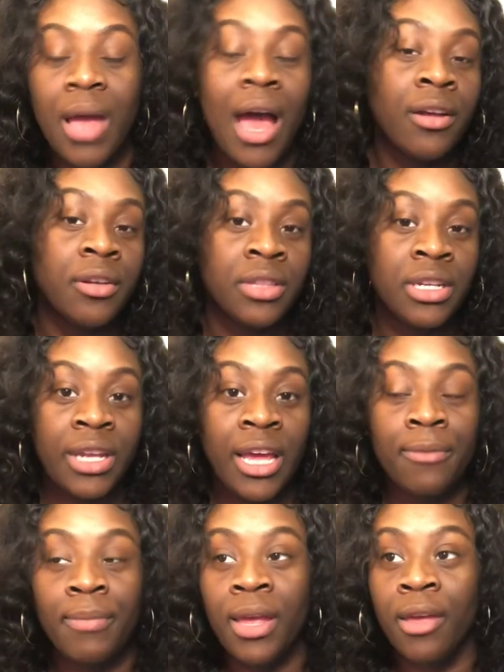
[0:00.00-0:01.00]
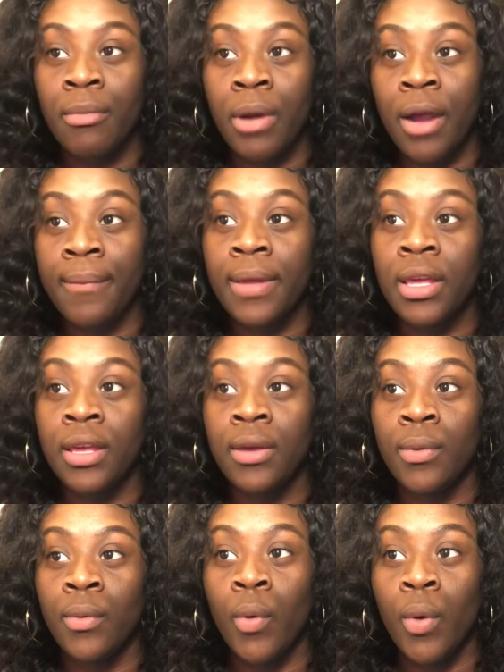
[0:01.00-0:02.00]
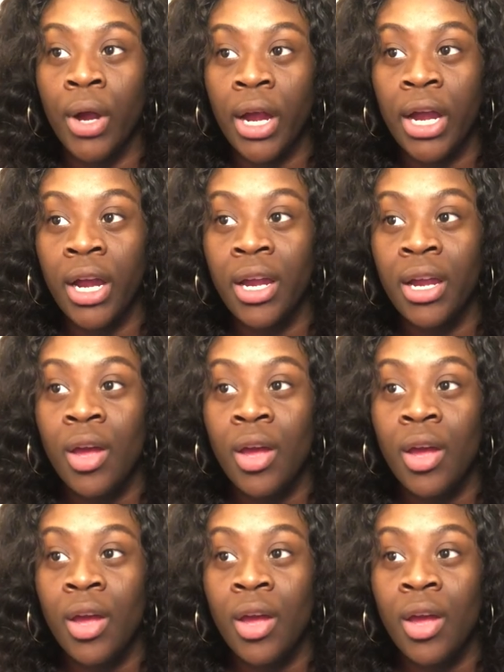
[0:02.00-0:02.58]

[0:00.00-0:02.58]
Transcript: out on the deck making barbecue, or